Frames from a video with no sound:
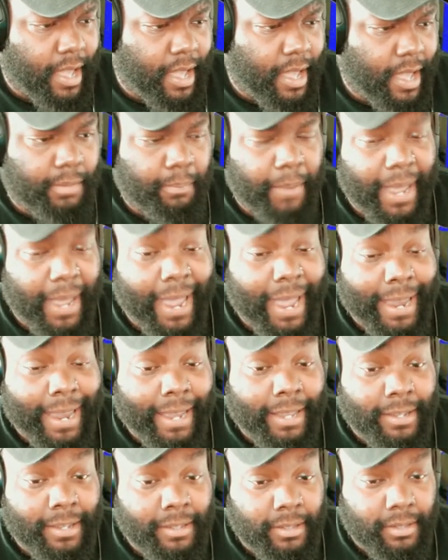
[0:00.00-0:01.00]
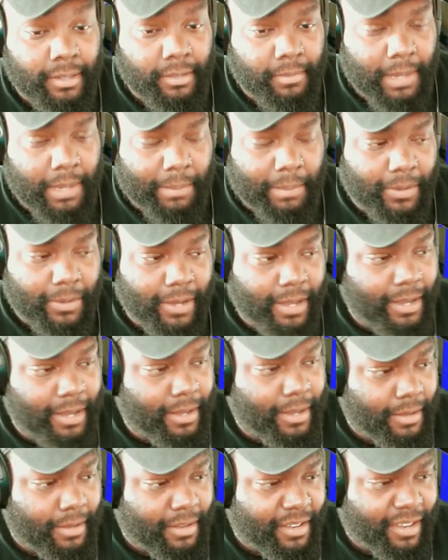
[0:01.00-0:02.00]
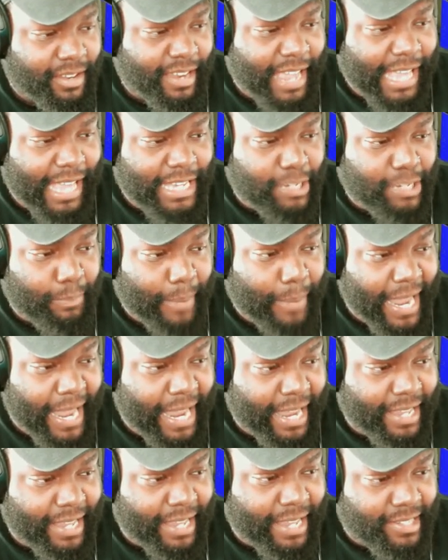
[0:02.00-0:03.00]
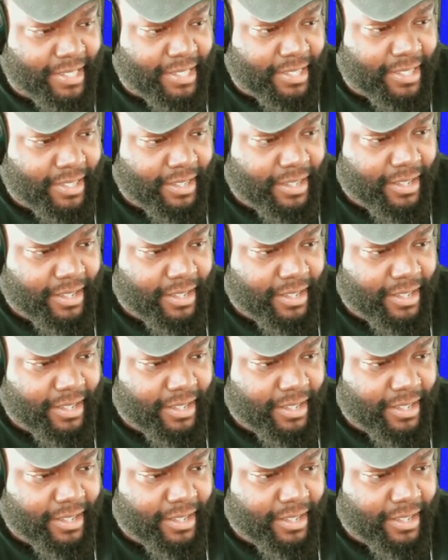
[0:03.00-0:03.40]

Catch Pagans, my boy. Catch Pagans.